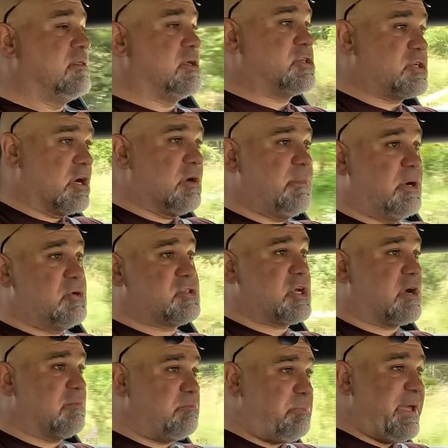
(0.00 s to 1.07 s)
The turbos
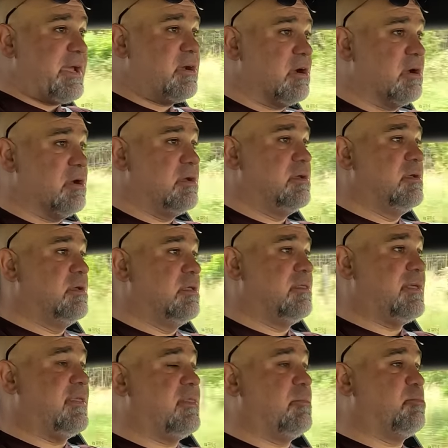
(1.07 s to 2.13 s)
are bigger
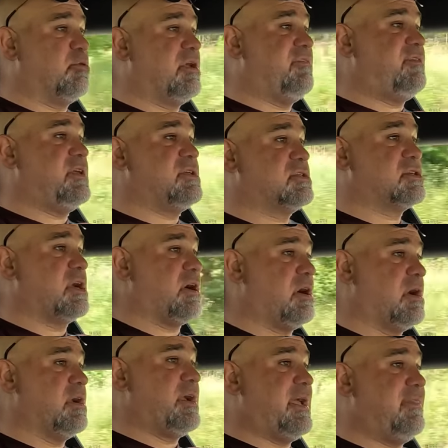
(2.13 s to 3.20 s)
than the previous
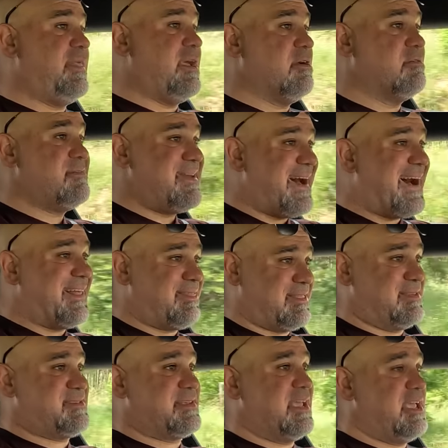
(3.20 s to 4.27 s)
car, and they are not
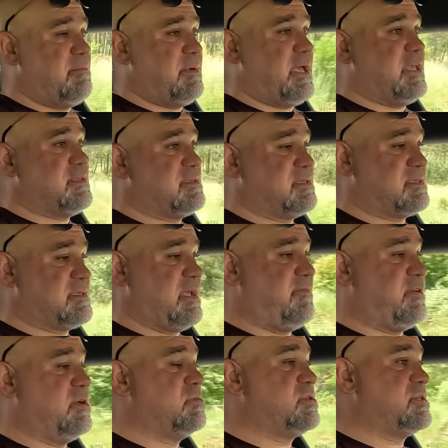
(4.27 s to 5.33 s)
the same as the
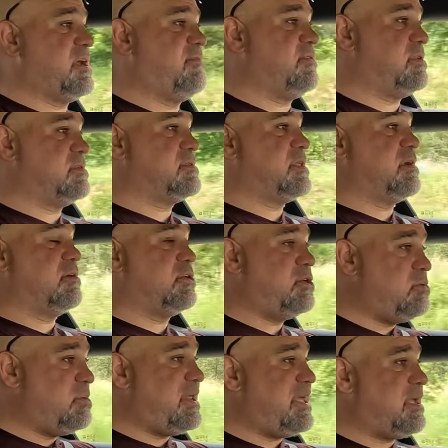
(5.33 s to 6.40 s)
seven oh sevens. They are
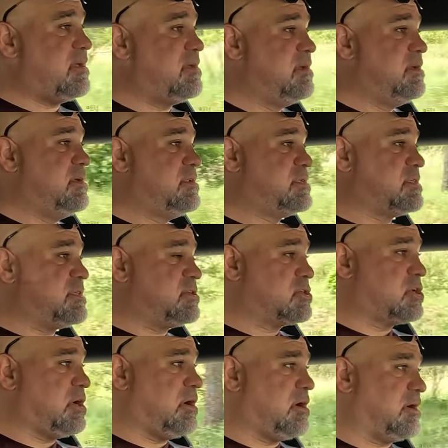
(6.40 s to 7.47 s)
unique to
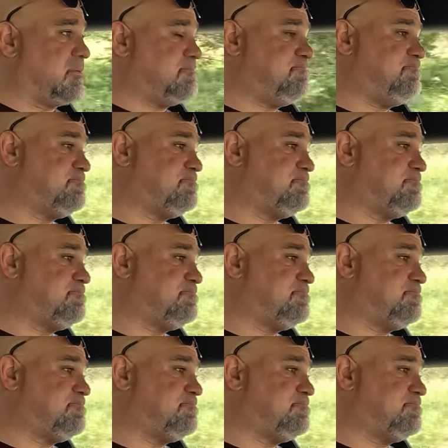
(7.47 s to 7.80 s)
this car.